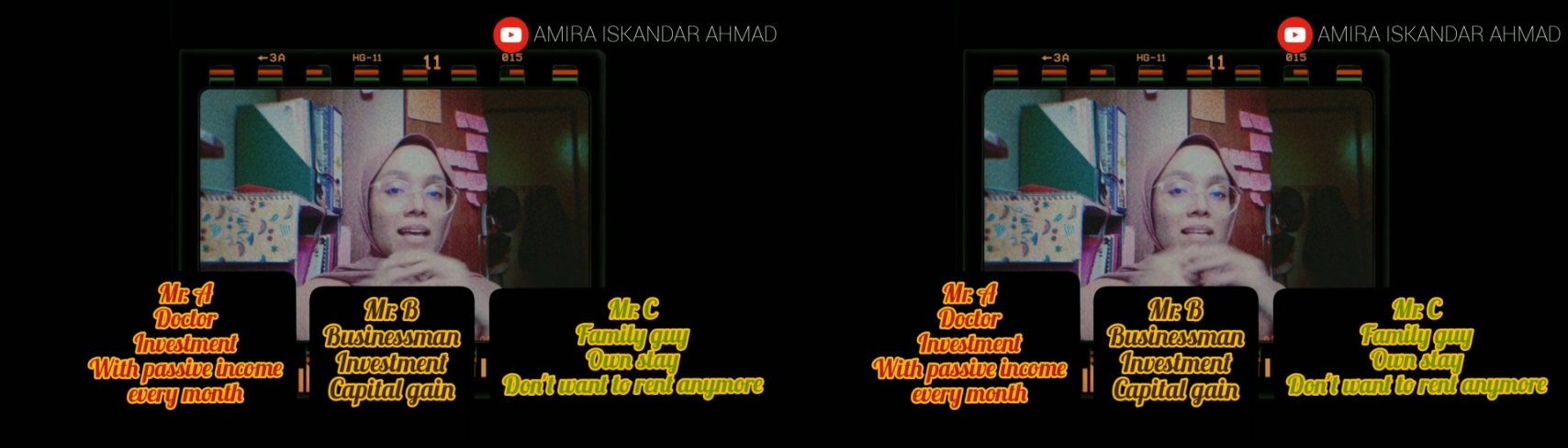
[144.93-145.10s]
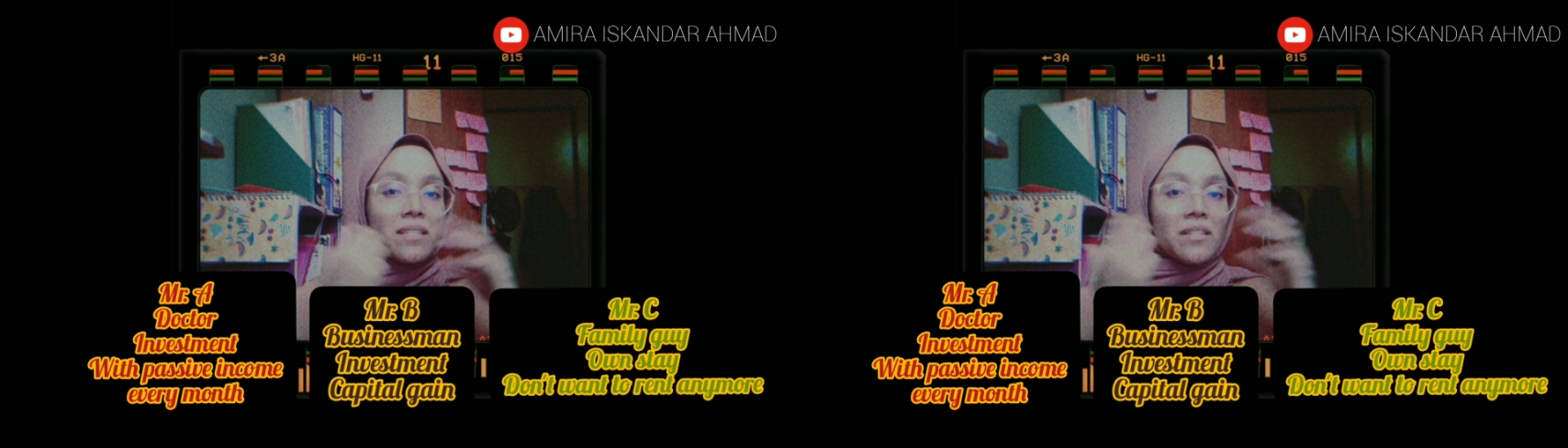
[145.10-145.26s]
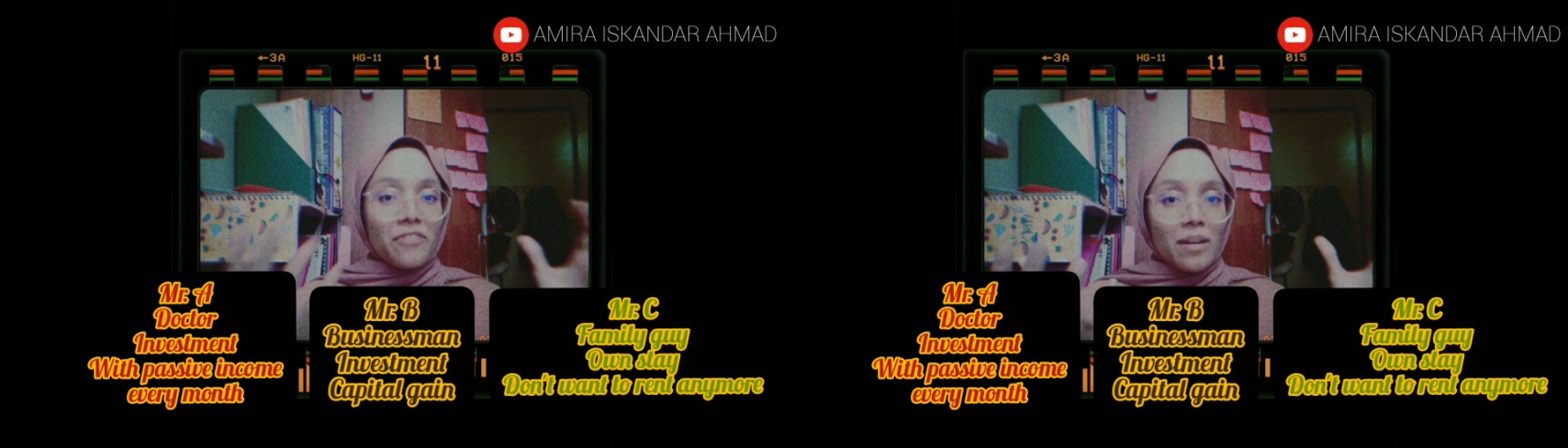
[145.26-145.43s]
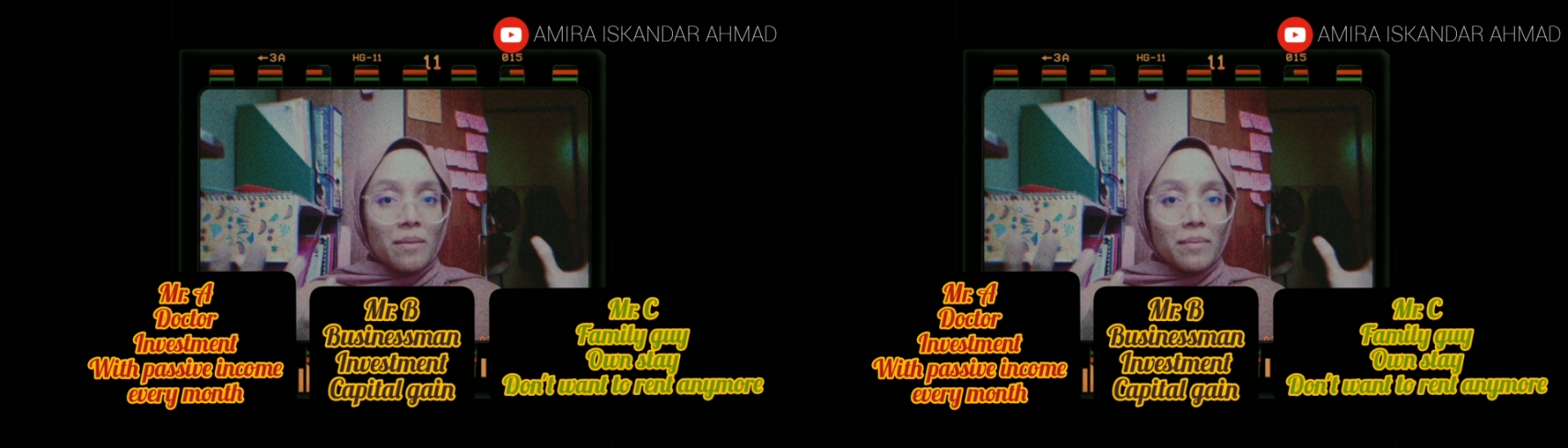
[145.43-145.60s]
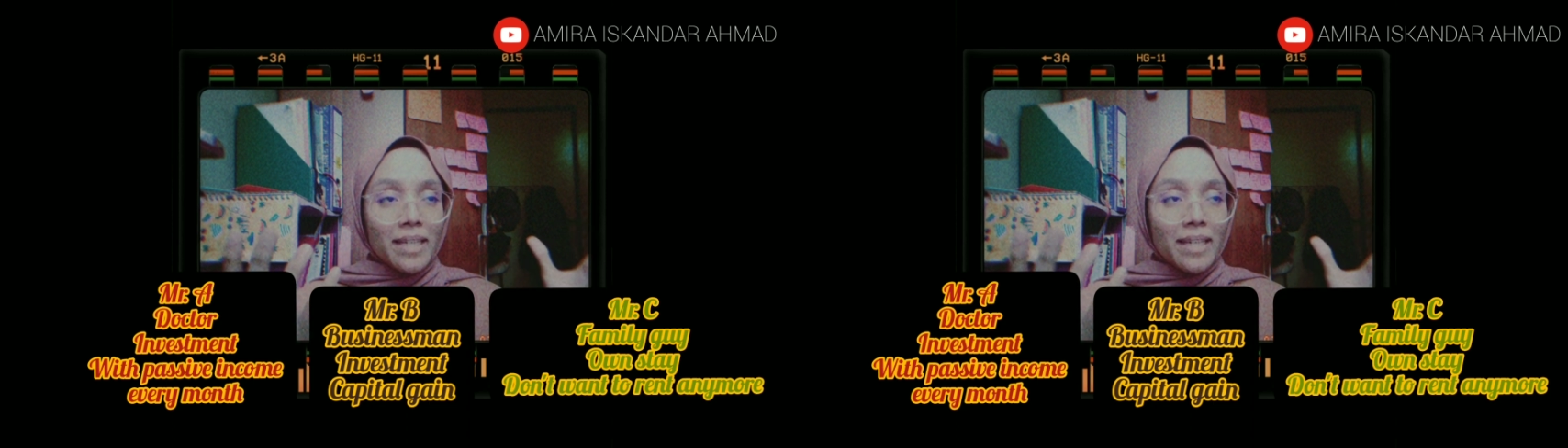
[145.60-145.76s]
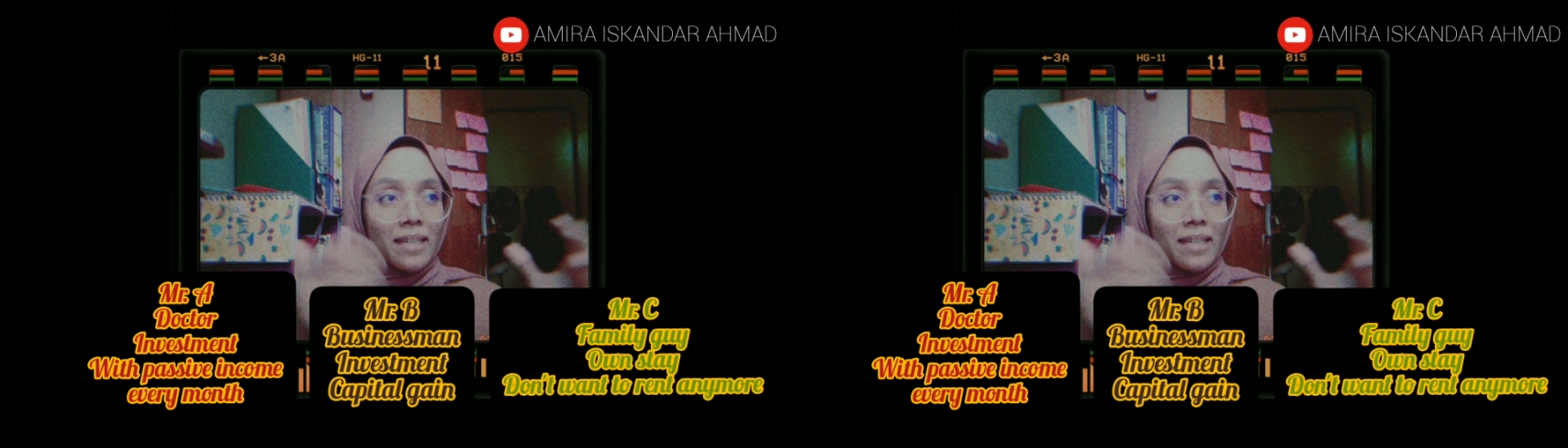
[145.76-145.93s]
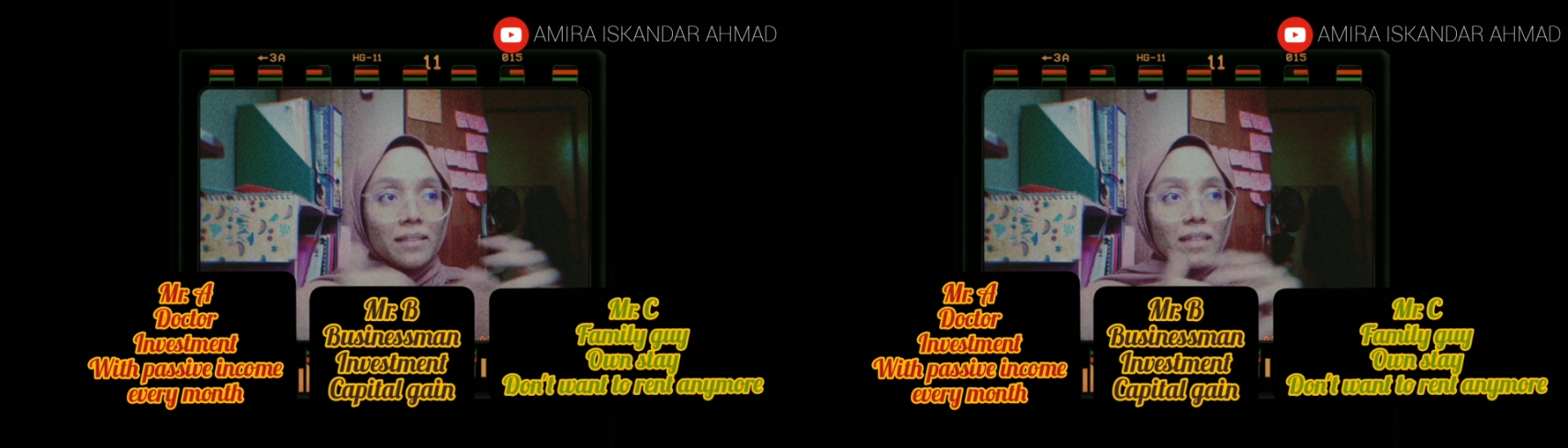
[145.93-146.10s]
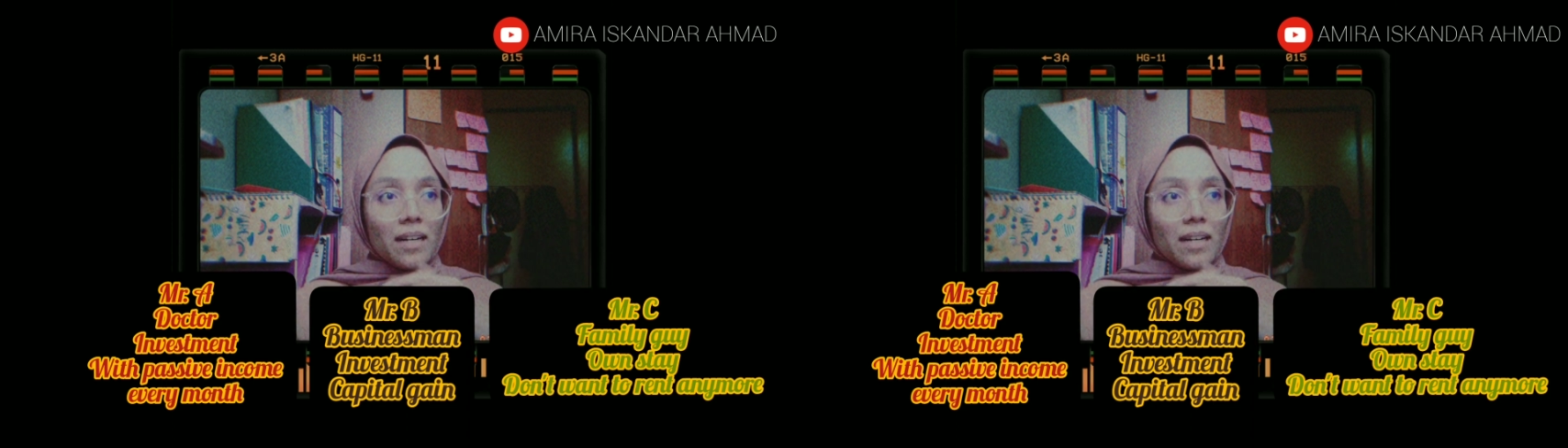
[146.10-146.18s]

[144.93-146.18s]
has a family.